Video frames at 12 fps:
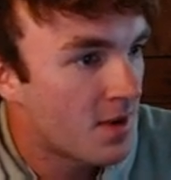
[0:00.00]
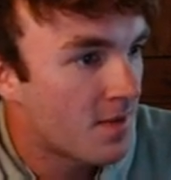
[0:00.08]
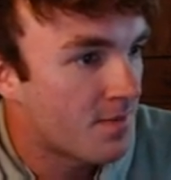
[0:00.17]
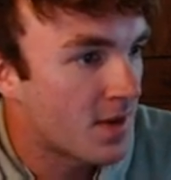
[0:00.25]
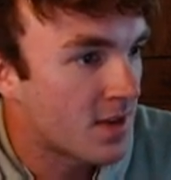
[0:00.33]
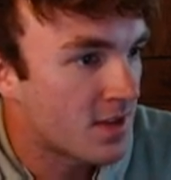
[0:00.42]

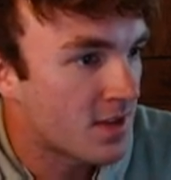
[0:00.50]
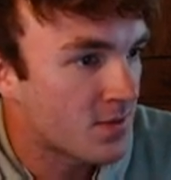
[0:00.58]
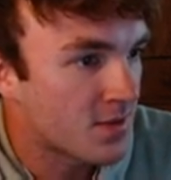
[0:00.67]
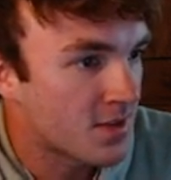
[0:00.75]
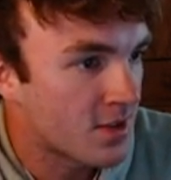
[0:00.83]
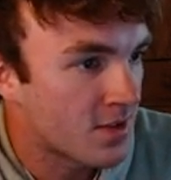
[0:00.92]
but this
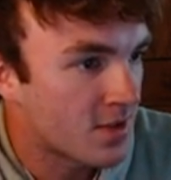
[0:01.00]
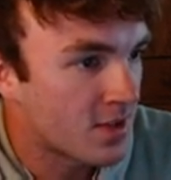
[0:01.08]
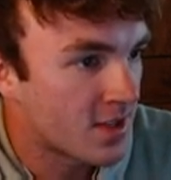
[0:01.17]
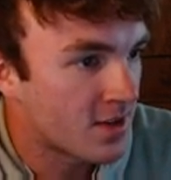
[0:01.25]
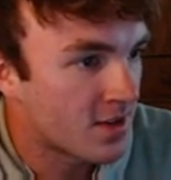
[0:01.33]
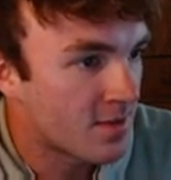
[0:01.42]
one's a little
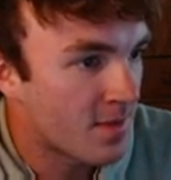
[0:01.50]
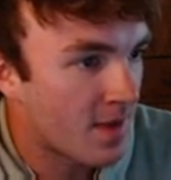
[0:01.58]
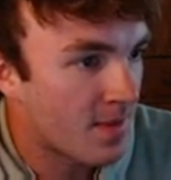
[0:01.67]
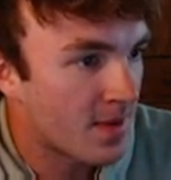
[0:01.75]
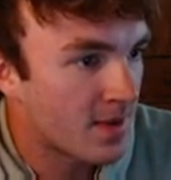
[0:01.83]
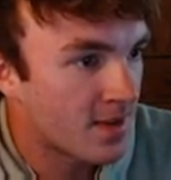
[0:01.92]
cleaner in my
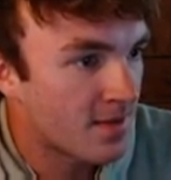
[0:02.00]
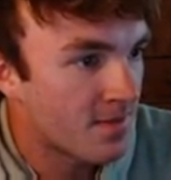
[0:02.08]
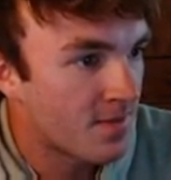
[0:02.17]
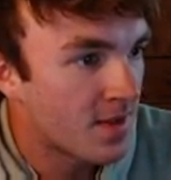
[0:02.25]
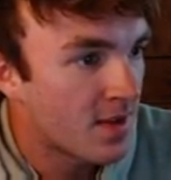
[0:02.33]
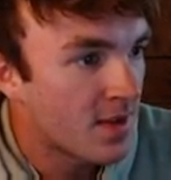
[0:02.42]
opinion.
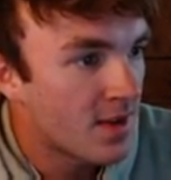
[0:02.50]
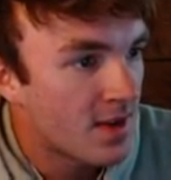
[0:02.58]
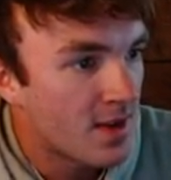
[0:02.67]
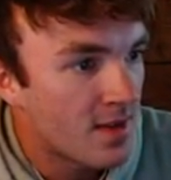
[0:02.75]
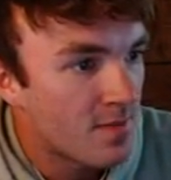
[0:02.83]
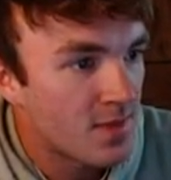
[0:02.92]

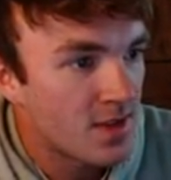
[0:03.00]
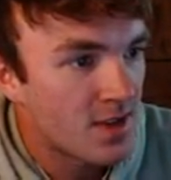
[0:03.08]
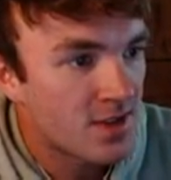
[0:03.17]
I mean, it's